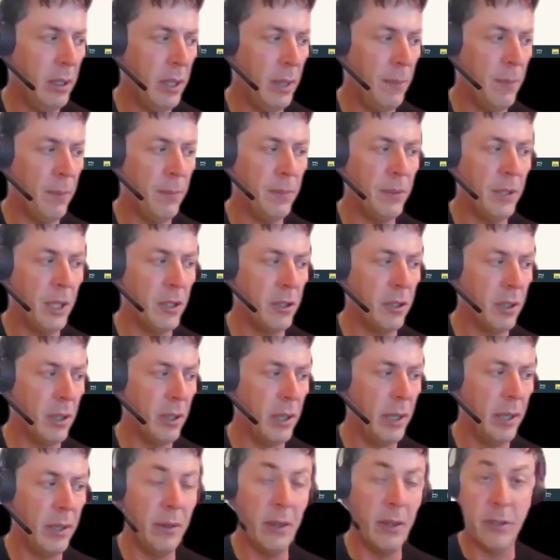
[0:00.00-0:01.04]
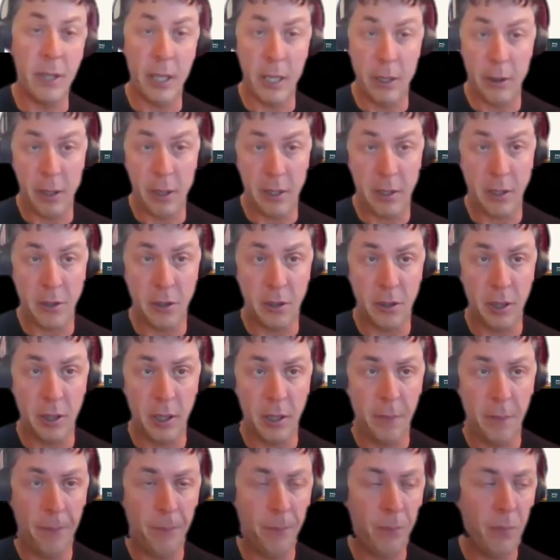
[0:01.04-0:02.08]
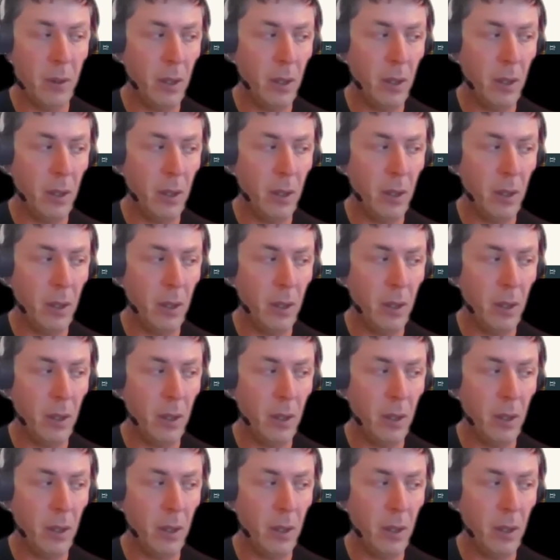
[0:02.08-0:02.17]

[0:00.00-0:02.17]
implementation guide, and the data architecture guide.